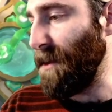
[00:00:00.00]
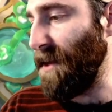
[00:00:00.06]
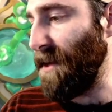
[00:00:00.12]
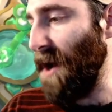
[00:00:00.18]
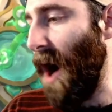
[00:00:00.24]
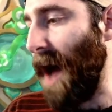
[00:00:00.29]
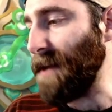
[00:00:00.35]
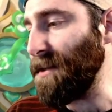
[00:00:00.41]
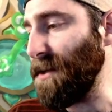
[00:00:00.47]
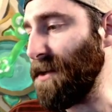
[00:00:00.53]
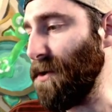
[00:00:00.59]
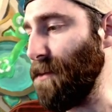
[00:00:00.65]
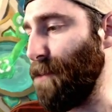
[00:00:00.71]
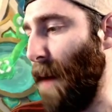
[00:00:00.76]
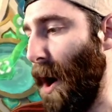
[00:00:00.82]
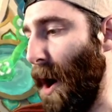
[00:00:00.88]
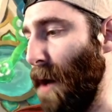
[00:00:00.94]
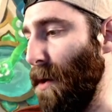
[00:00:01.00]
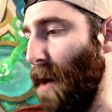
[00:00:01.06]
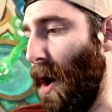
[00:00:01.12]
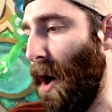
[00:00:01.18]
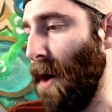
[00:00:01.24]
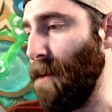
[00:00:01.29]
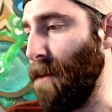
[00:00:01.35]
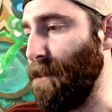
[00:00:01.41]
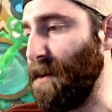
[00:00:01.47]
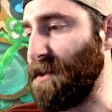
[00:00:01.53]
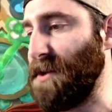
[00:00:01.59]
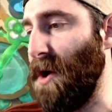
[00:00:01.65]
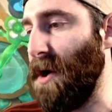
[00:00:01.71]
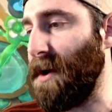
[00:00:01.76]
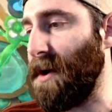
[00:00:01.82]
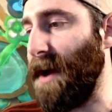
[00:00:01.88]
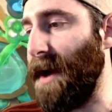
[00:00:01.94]
But the Icicle Bow on
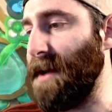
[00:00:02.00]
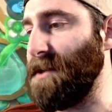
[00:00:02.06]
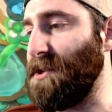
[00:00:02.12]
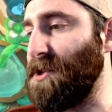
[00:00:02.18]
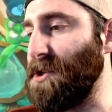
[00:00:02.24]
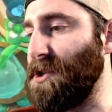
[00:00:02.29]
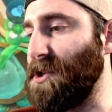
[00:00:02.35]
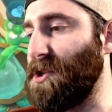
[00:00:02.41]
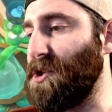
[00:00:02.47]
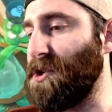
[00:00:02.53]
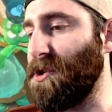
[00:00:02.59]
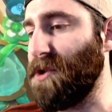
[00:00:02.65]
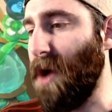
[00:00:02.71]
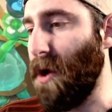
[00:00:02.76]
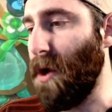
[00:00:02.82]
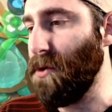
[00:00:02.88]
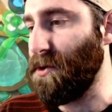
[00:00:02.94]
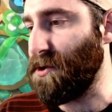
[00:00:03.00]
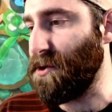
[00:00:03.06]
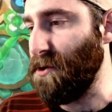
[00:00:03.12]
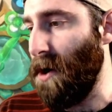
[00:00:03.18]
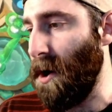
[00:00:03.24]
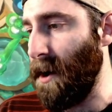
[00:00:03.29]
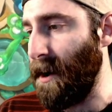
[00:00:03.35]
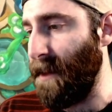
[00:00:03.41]
Berserker is just so strong,